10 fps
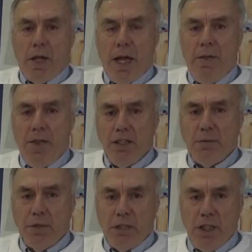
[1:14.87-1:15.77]
In this
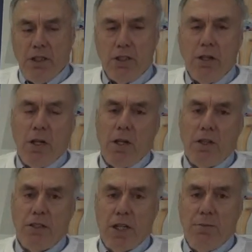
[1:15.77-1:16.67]
procedure,
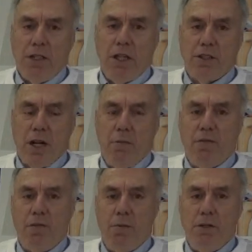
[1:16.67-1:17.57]
the stem cells come
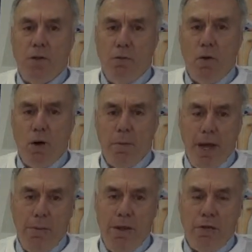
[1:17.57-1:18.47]
from a newborn
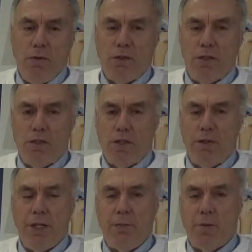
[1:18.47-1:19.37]
baby through a
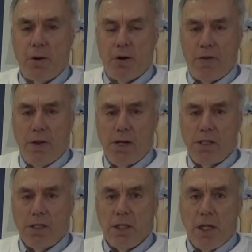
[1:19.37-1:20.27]
cesarean birth.
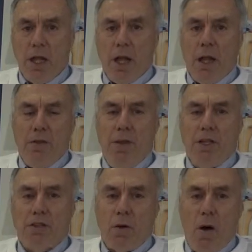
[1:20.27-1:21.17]

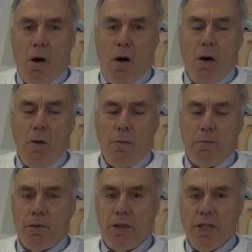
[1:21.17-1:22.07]
These are all
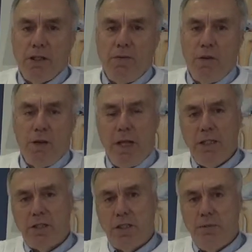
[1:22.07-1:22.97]
plentiful
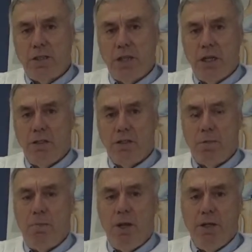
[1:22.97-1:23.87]
in stem cells,
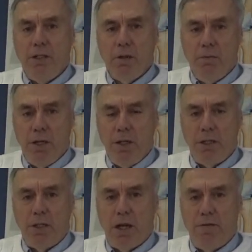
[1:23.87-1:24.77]
millions and
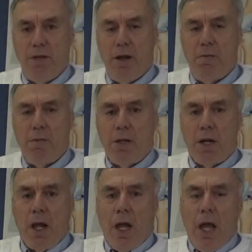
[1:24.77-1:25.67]
millions of them,
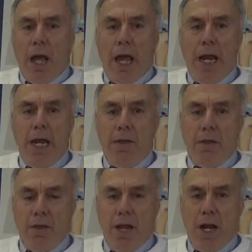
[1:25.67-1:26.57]

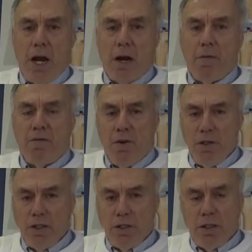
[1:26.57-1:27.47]
and they are
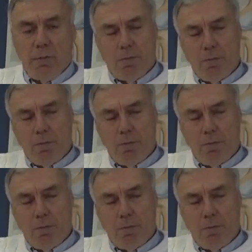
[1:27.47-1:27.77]
virgin.